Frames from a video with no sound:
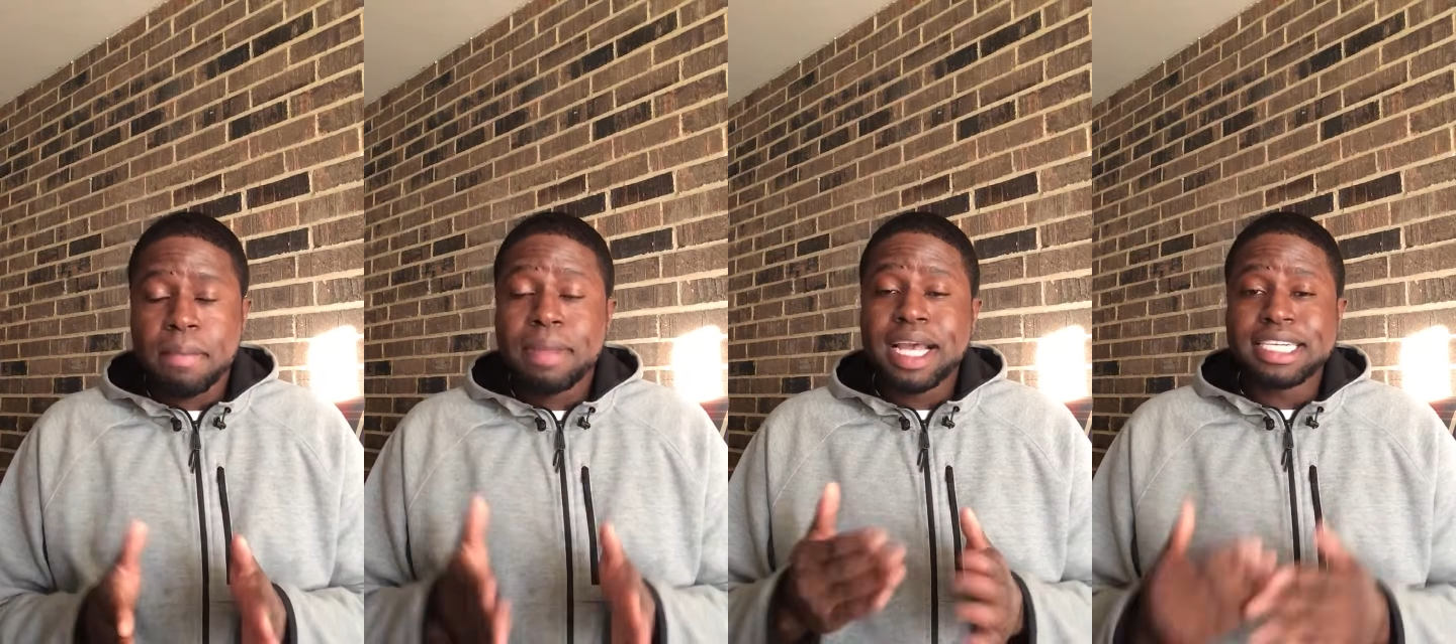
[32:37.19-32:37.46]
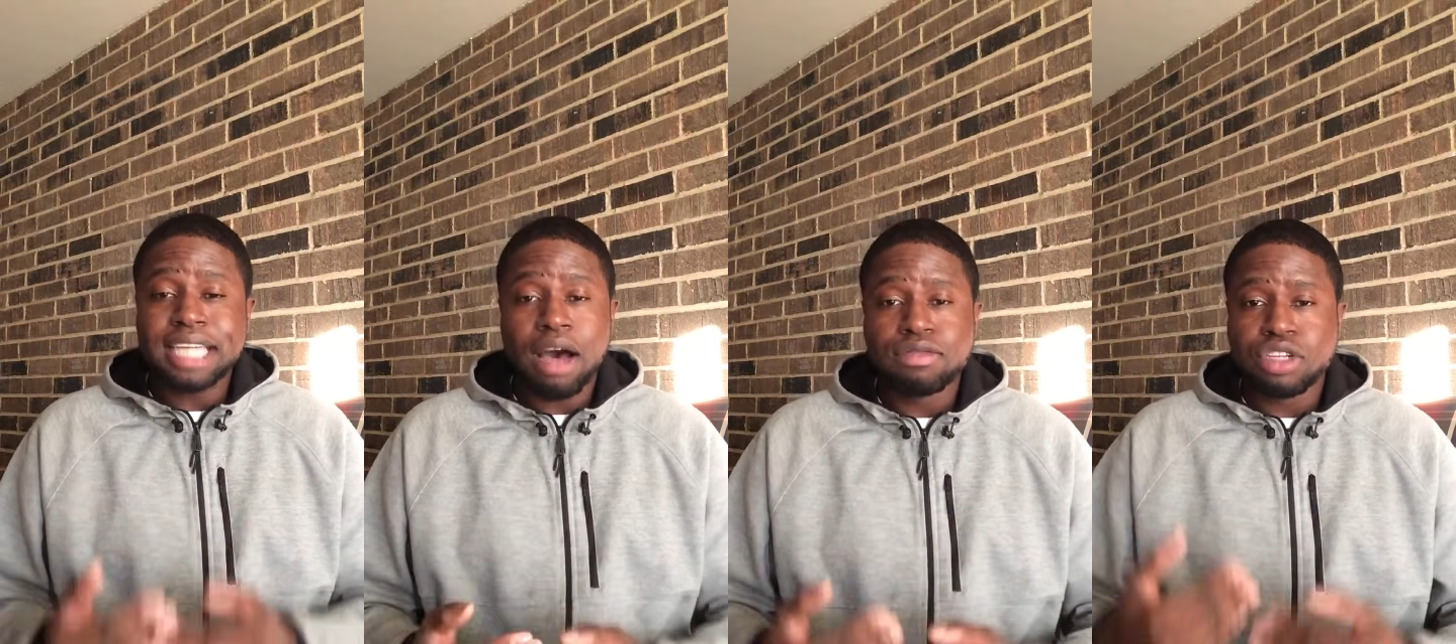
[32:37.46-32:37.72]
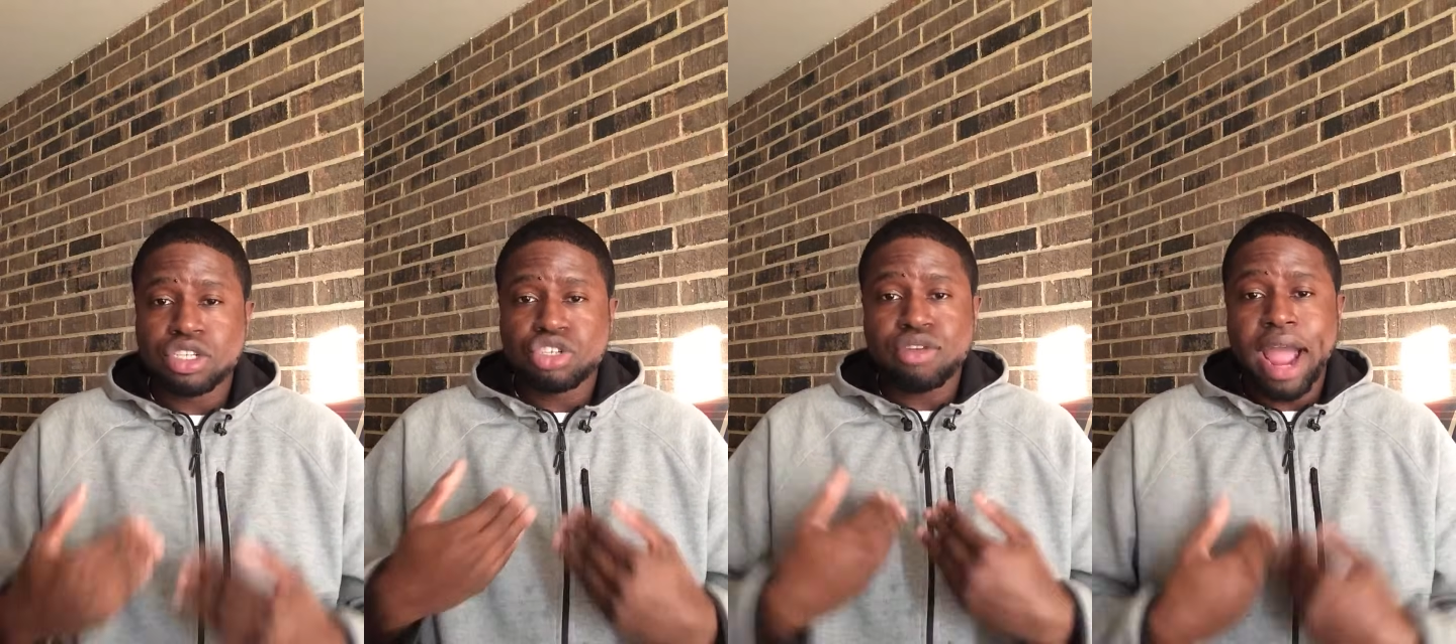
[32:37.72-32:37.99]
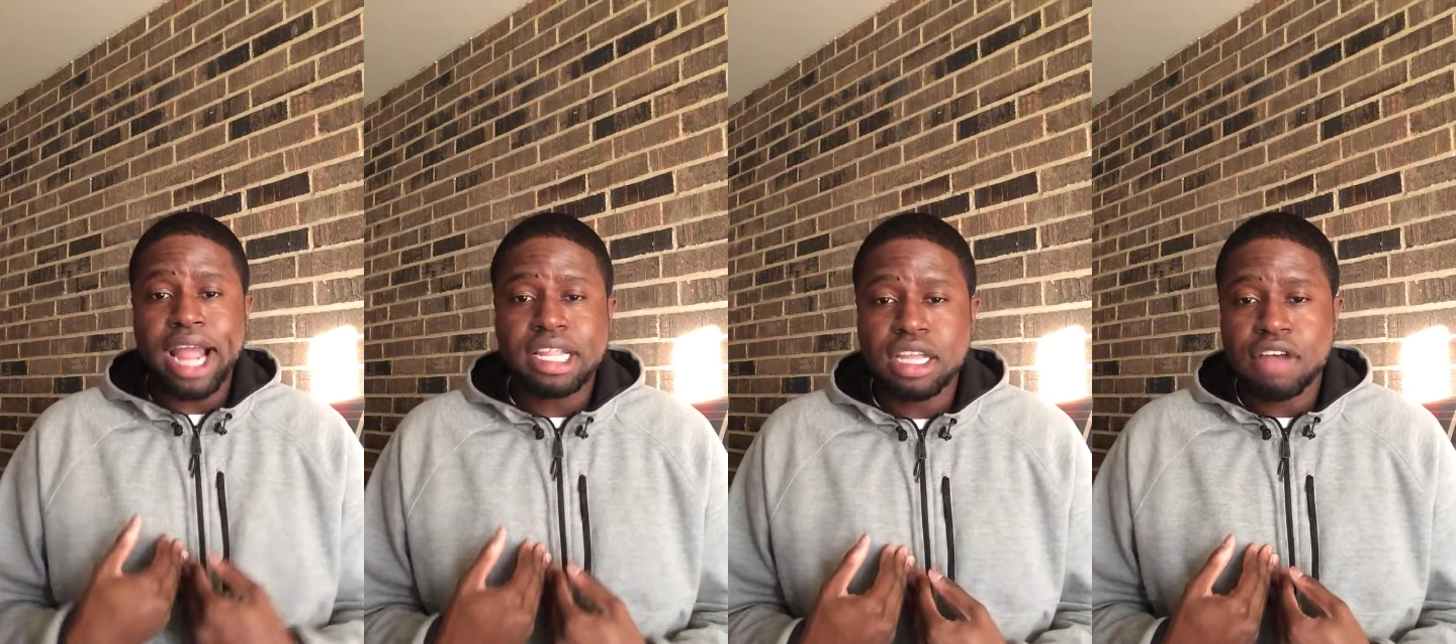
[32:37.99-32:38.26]
because I was
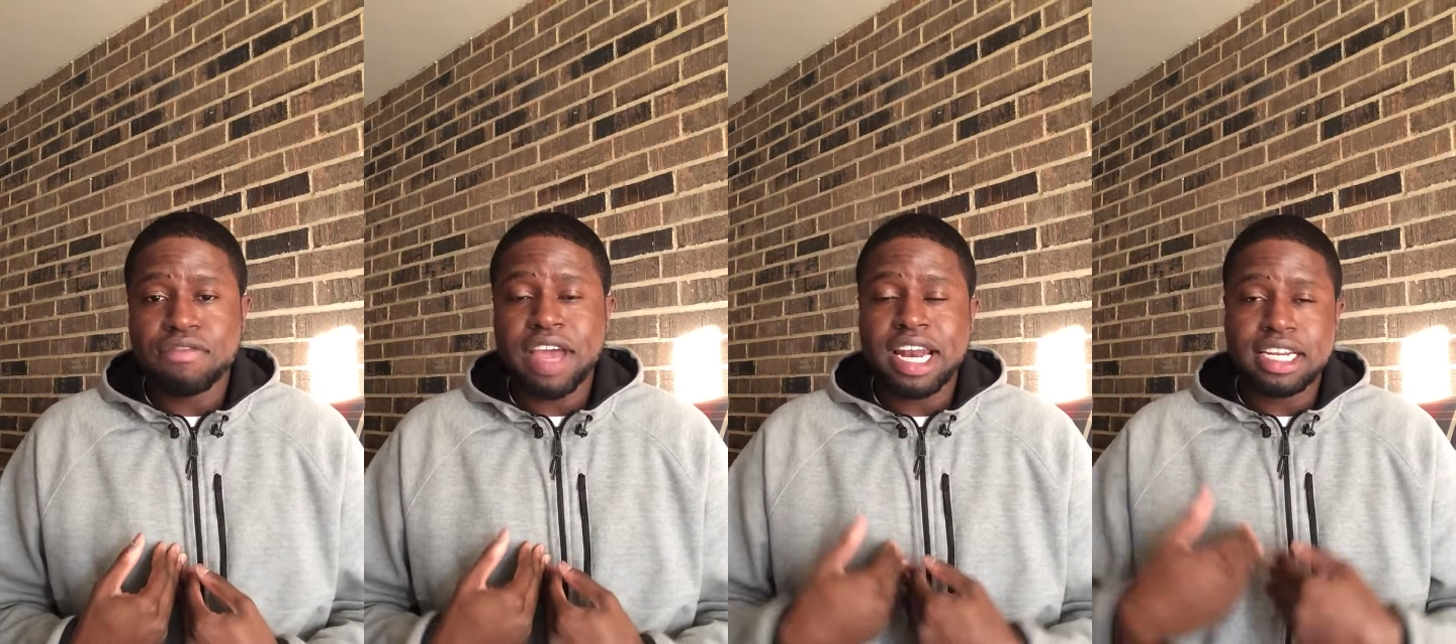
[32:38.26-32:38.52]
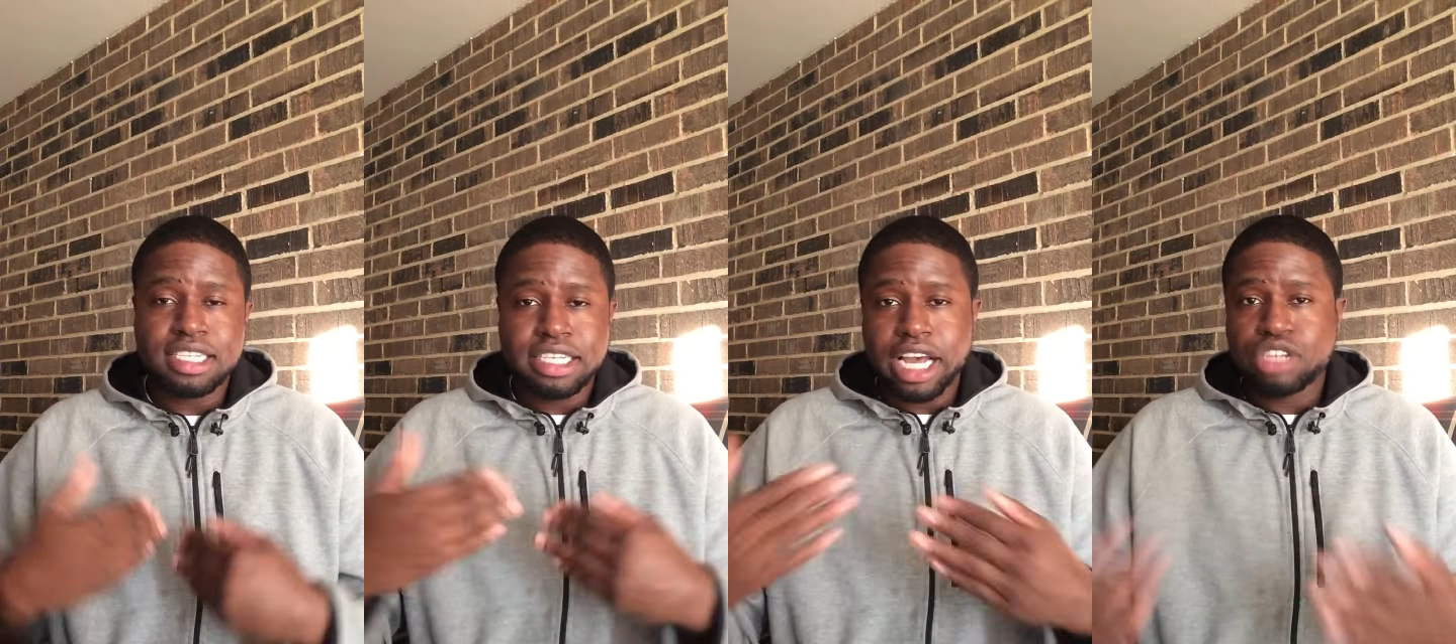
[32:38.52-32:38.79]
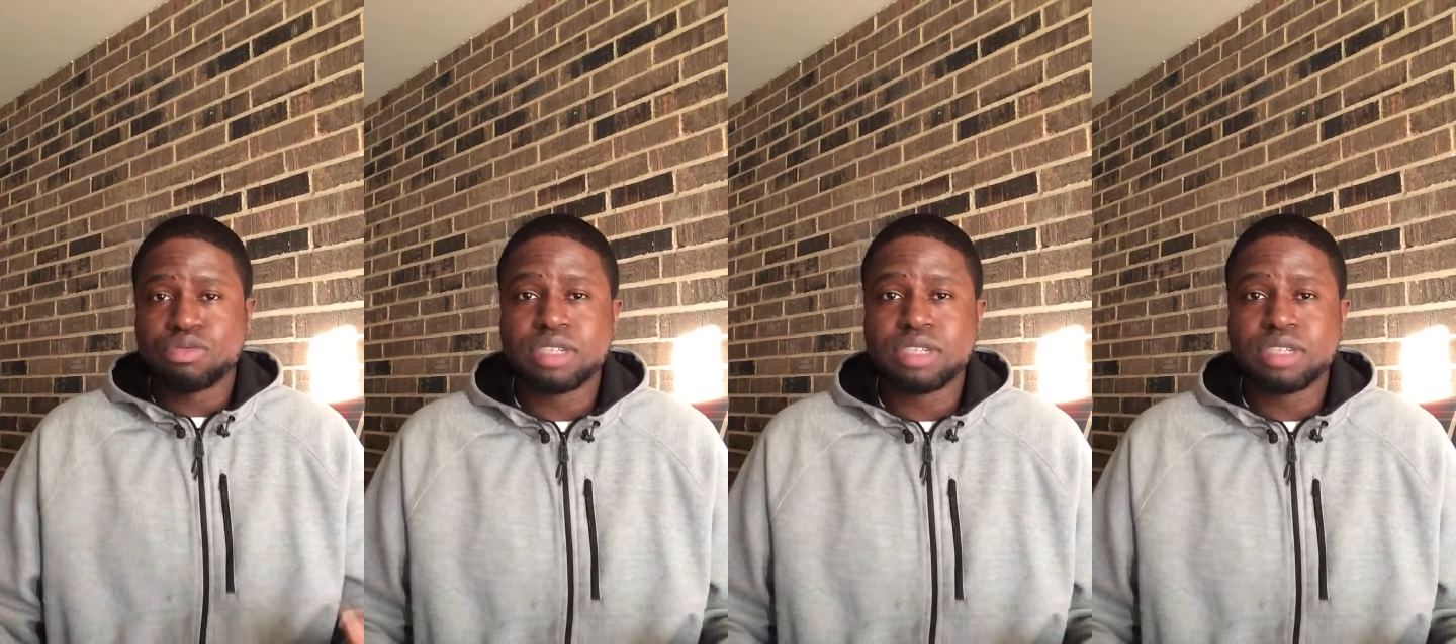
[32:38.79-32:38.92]
attractive and the sex